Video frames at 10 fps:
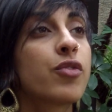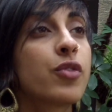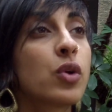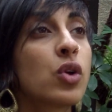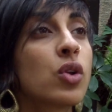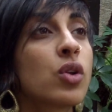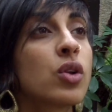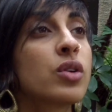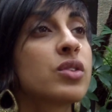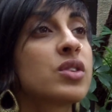
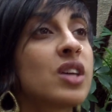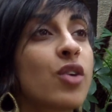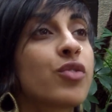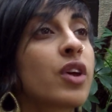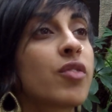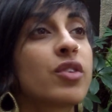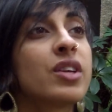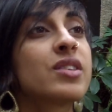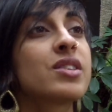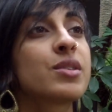full
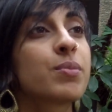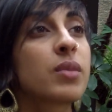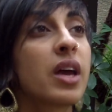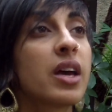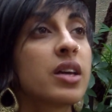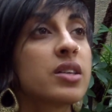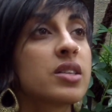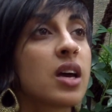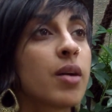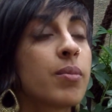self-governance
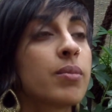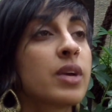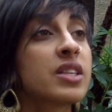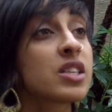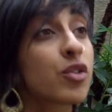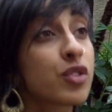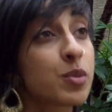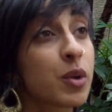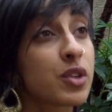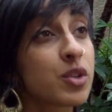and
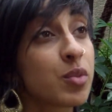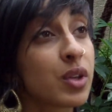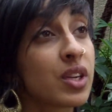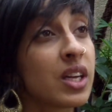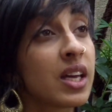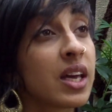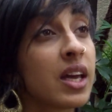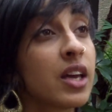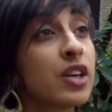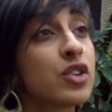self-responsibility.
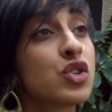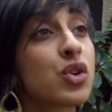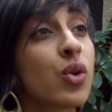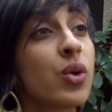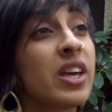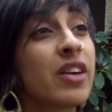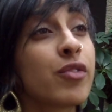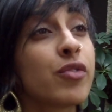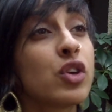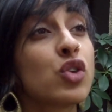So
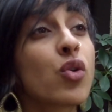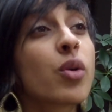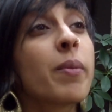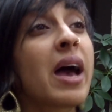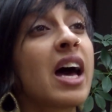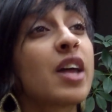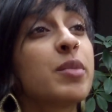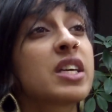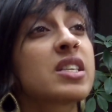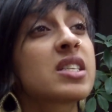if you're
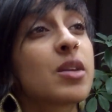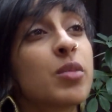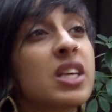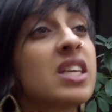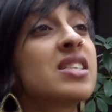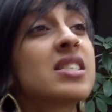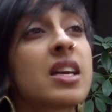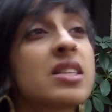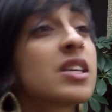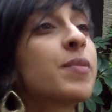mad because somebody has
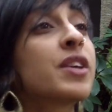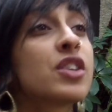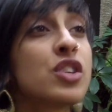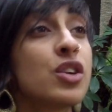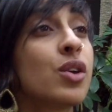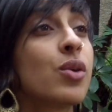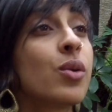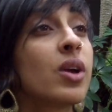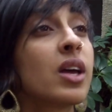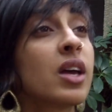done something to
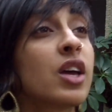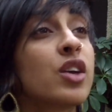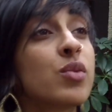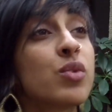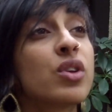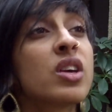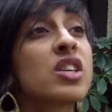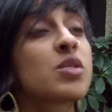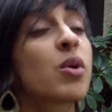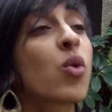you, it really
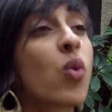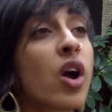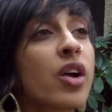is about